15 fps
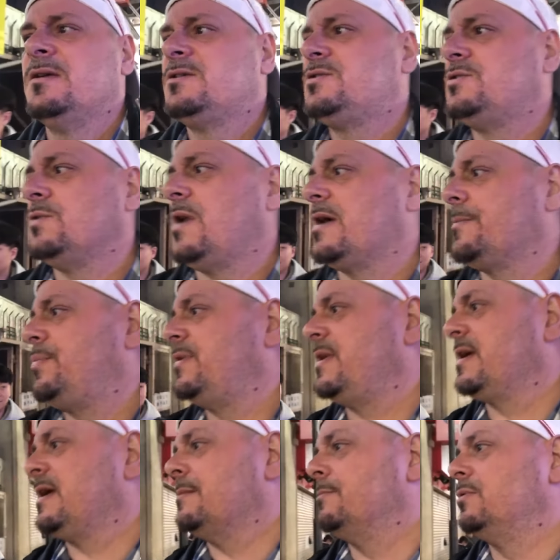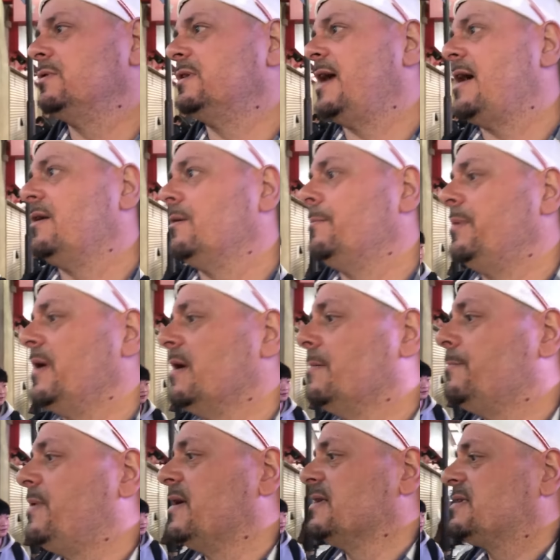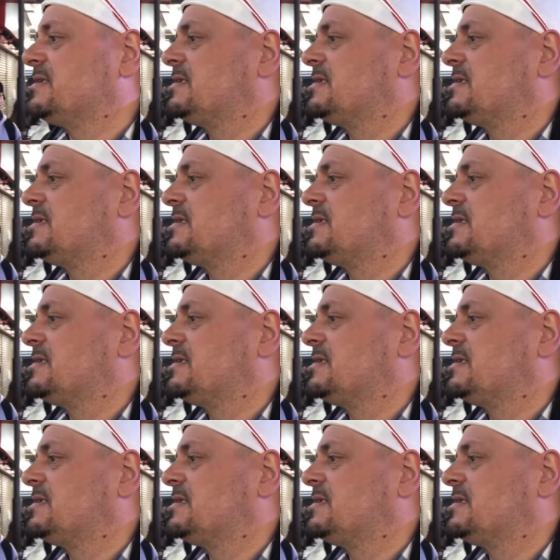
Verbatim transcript: So I can put the gimbal down a bit, but